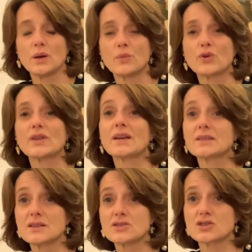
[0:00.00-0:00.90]

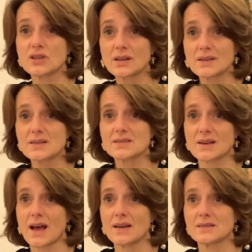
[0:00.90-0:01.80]
Protecting children's
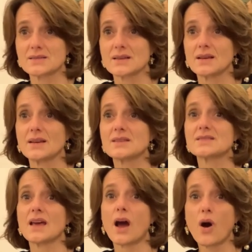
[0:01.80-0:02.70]
rights is
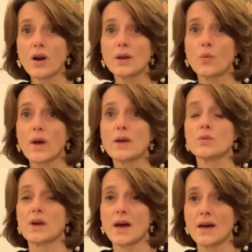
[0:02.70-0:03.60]
the only way
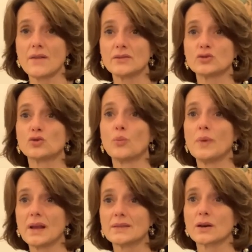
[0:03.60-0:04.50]
we have to
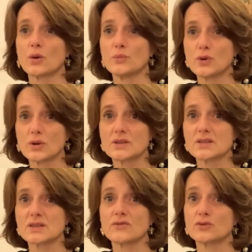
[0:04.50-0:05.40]
build the
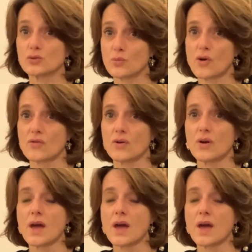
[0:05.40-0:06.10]
communities of tomorrow.